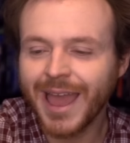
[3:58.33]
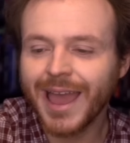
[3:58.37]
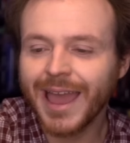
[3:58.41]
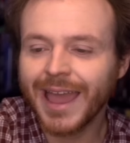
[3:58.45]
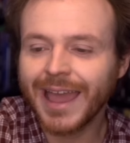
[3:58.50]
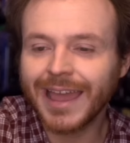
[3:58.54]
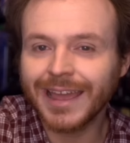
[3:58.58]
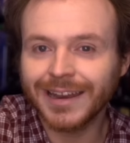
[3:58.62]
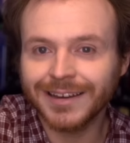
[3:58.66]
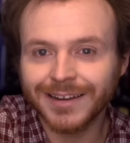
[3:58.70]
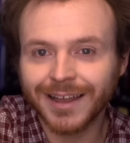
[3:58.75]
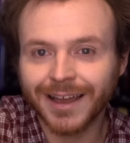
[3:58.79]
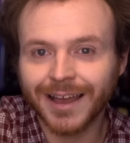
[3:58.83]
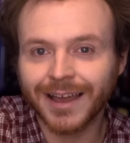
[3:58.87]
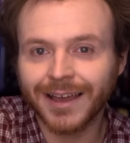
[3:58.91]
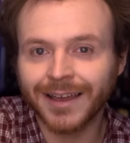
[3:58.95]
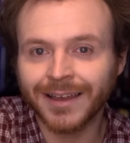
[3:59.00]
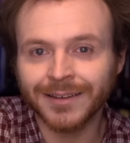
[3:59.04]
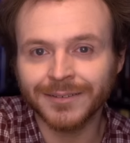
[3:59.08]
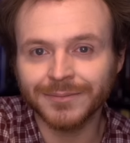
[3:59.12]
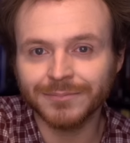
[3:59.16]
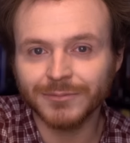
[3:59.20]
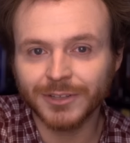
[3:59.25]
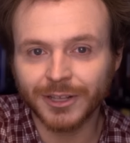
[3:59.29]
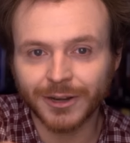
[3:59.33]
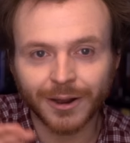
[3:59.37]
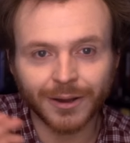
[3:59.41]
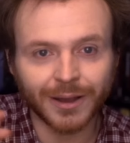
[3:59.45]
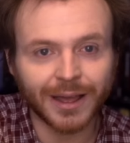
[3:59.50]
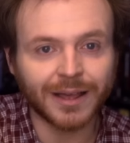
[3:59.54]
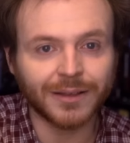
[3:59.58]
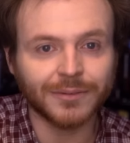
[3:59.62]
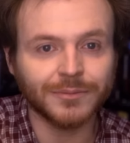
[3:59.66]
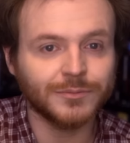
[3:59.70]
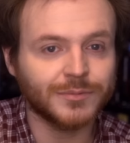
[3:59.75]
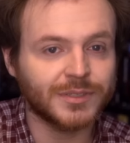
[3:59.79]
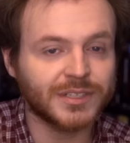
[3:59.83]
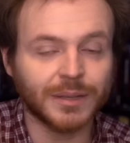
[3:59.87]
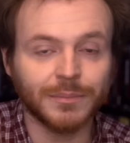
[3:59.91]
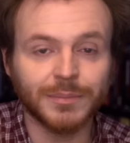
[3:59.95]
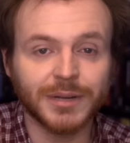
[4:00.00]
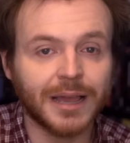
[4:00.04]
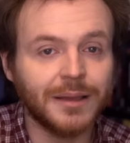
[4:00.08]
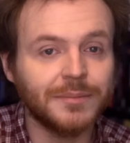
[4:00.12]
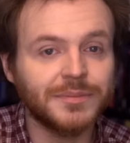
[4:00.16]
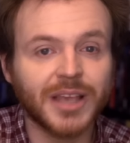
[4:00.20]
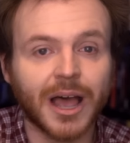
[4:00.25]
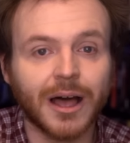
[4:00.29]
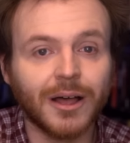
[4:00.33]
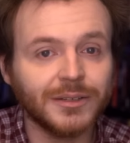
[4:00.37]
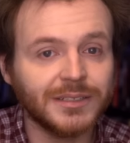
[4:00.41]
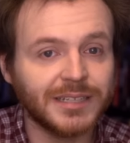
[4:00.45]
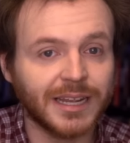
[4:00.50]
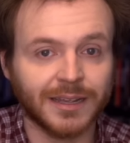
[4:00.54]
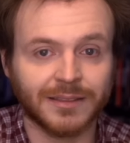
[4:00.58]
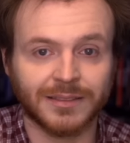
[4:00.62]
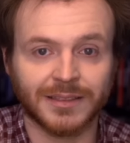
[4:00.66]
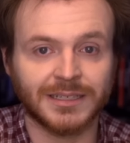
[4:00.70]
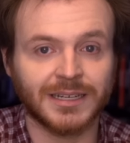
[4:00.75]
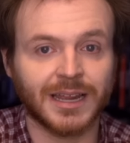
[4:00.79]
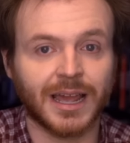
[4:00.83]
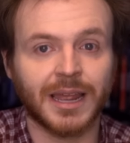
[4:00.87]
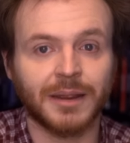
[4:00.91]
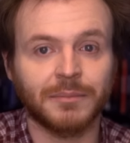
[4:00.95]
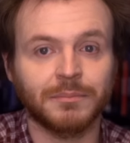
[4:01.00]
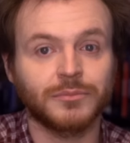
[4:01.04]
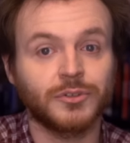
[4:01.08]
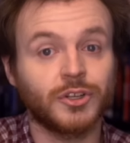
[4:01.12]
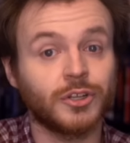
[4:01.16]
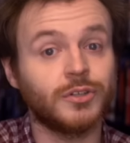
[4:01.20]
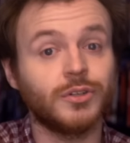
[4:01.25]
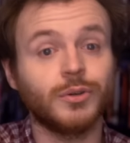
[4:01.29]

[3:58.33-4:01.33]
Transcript: And sometimes I'll take the time to